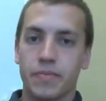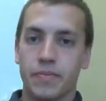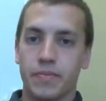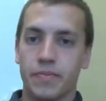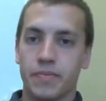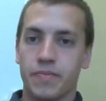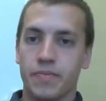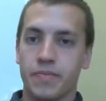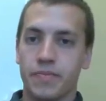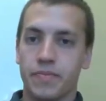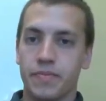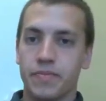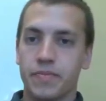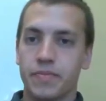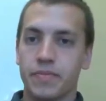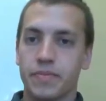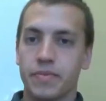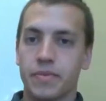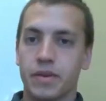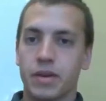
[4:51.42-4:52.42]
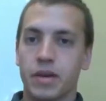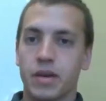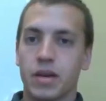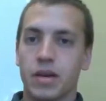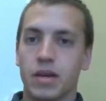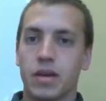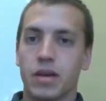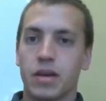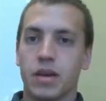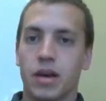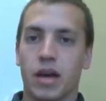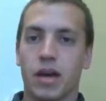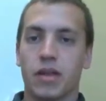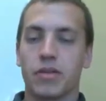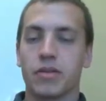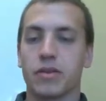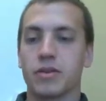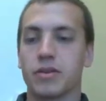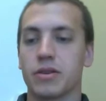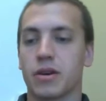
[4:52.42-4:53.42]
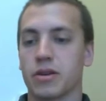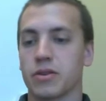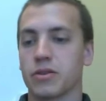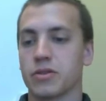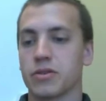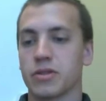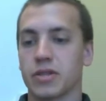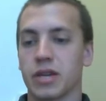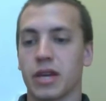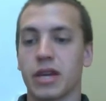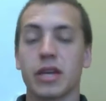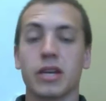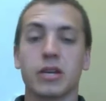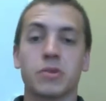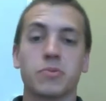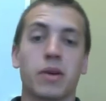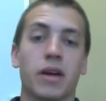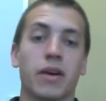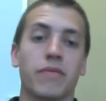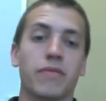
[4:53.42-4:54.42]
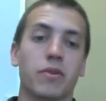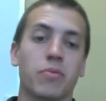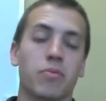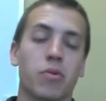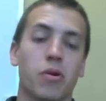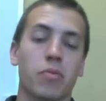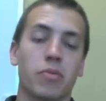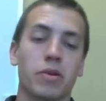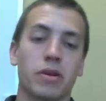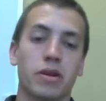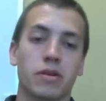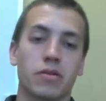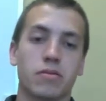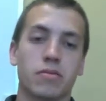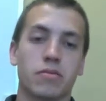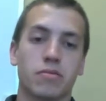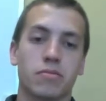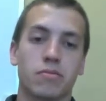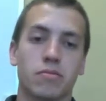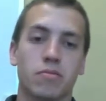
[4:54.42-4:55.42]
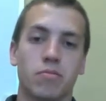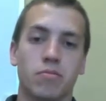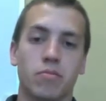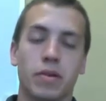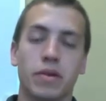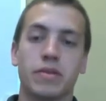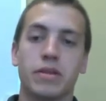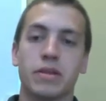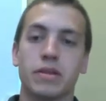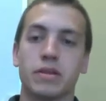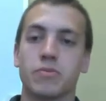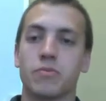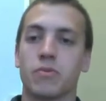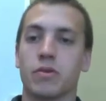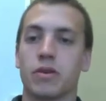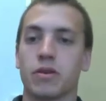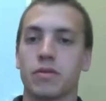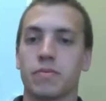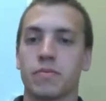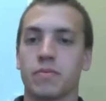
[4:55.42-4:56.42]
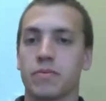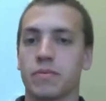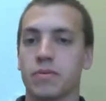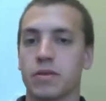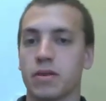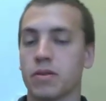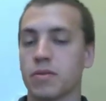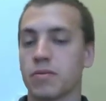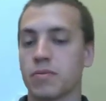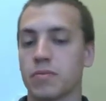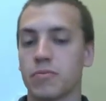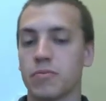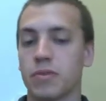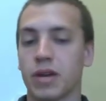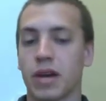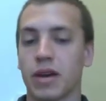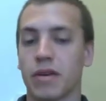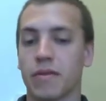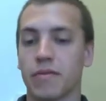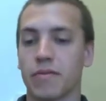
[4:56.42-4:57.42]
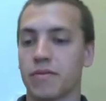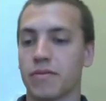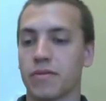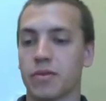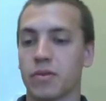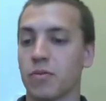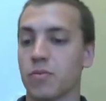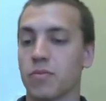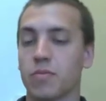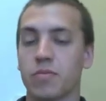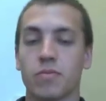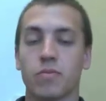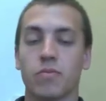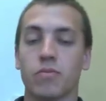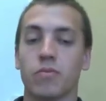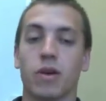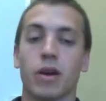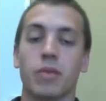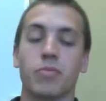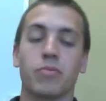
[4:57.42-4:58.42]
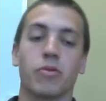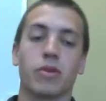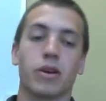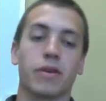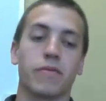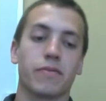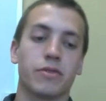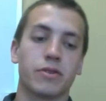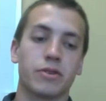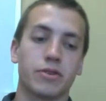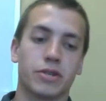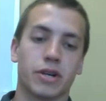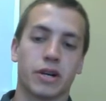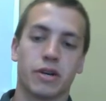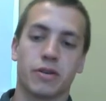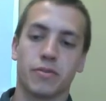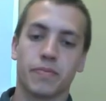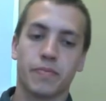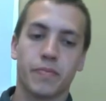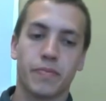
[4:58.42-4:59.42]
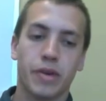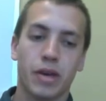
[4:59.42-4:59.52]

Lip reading: The doctor is saying, yes, we have the appropriate method, or we have the right program for your child.